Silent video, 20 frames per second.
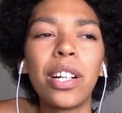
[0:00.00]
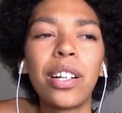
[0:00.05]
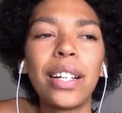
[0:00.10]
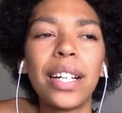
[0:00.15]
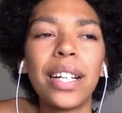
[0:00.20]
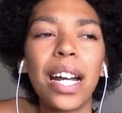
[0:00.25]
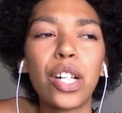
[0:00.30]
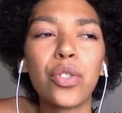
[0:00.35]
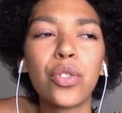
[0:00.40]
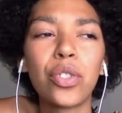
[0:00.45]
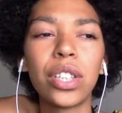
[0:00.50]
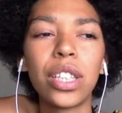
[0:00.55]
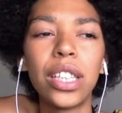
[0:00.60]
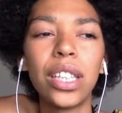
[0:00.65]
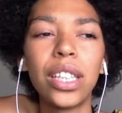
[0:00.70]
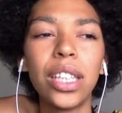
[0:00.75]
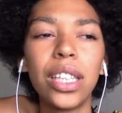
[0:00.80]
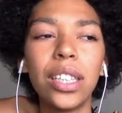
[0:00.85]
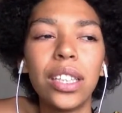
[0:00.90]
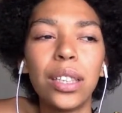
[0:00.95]
are
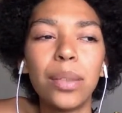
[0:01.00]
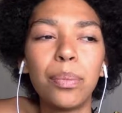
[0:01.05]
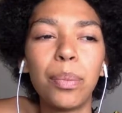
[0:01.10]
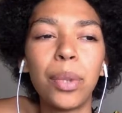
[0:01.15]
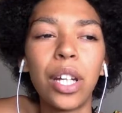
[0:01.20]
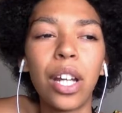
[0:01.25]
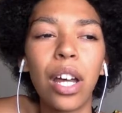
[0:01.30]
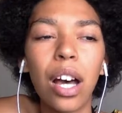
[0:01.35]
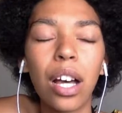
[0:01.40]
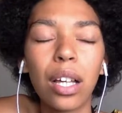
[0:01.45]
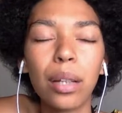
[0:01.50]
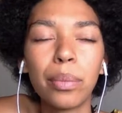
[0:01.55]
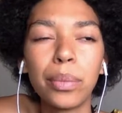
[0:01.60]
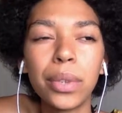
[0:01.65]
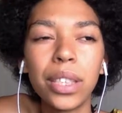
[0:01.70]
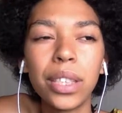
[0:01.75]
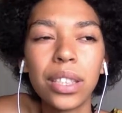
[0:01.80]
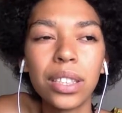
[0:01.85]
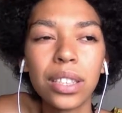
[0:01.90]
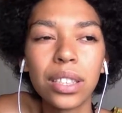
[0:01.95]
naturally
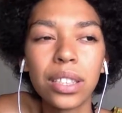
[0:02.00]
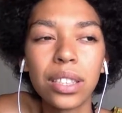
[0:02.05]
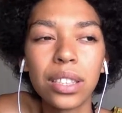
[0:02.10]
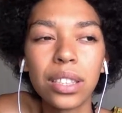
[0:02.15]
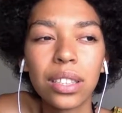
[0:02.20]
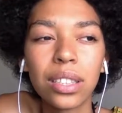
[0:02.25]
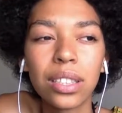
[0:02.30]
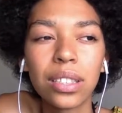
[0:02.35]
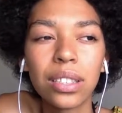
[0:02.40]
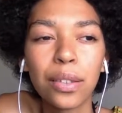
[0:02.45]
monogamous,